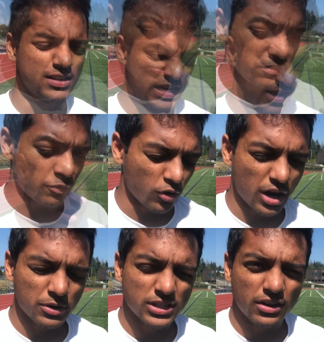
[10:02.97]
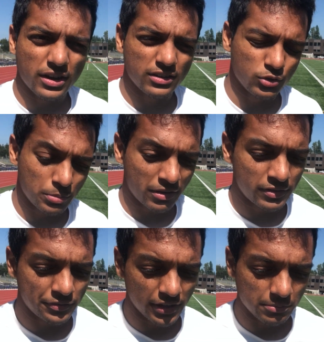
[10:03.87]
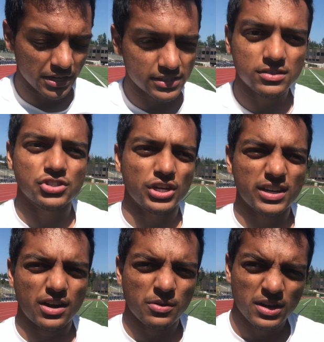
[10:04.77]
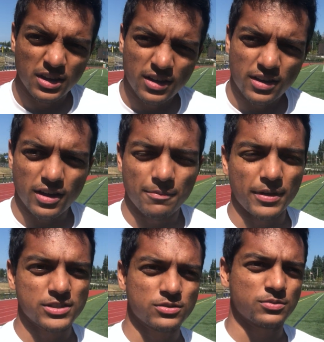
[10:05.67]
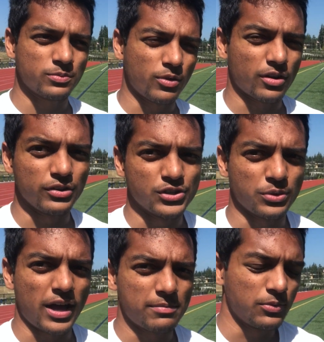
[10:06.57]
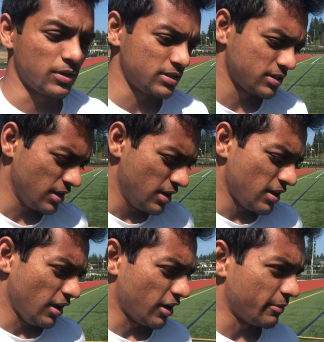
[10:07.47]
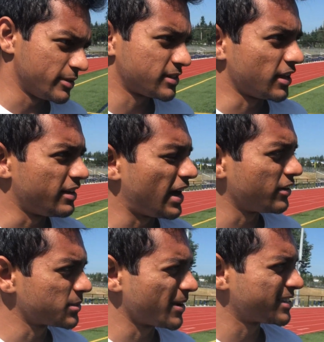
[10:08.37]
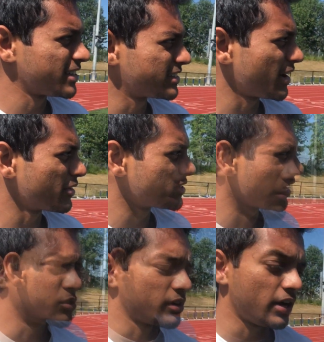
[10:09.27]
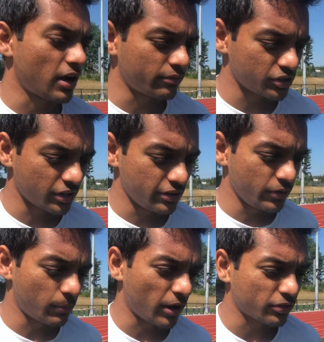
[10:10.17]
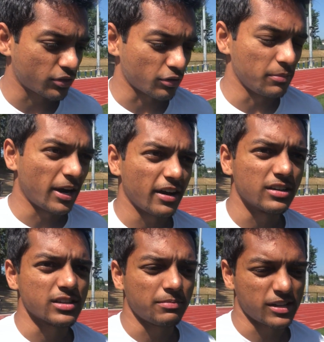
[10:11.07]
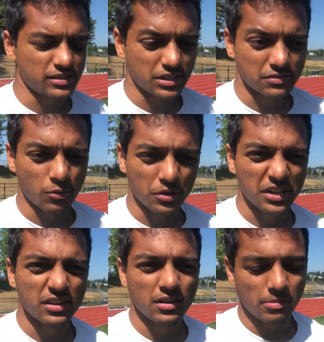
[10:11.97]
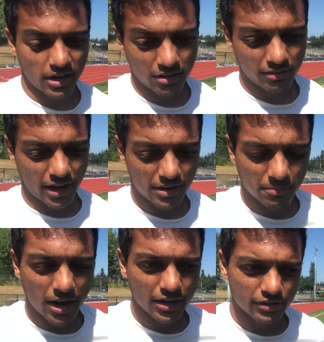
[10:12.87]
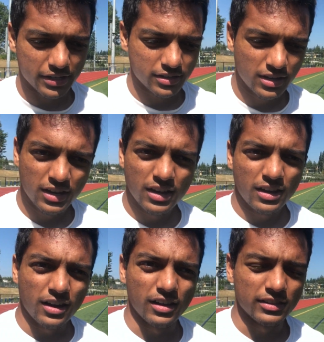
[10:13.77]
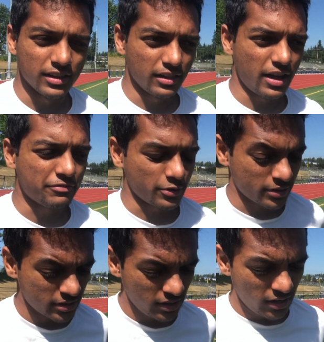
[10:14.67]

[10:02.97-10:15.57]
Normally 4 hours out, I do about 15 minutes as a shakeout. That's what our usual habit was. Instead now it's about 6 hours out. So right now I'm just going to do about 3 miles at about 6:40, about a kind of moderate little effort.